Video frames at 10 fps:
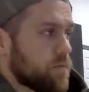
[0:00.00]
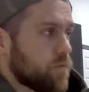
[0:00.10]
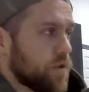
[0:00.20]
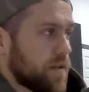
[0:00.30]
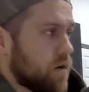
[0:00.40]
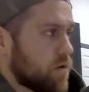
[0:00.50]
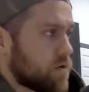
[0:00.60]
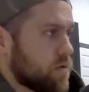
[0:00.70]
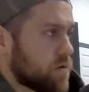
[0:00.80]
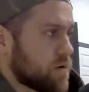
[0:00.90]
really
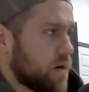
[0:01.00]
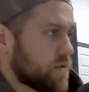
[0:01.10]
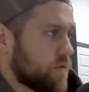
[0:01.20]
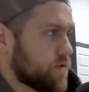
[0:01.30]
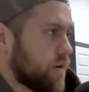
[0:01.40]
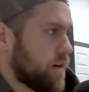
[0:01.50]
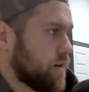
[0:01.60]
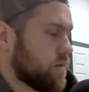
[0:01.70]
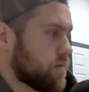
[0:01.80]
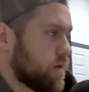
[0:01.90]
hardcore CrossFit
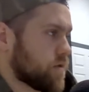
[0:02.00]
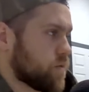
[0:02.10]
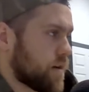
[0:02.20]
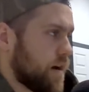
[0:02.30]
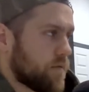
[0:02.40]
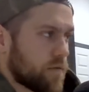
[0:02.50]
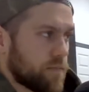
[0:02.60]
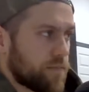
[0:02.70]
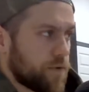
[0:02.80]
training where I was working out for